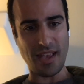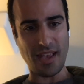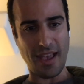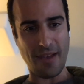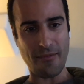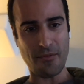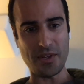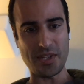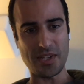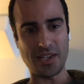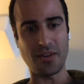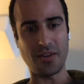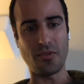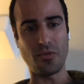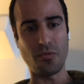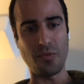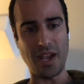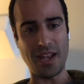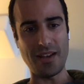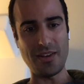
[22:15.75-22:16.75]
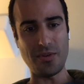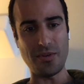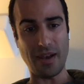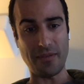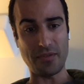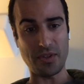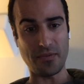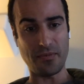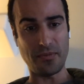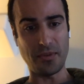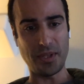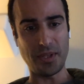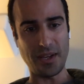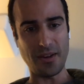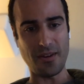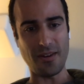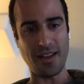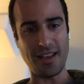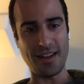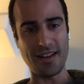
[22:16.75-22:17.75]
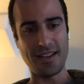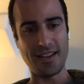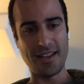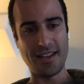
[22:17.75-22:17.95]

every single win you have to fully earn it,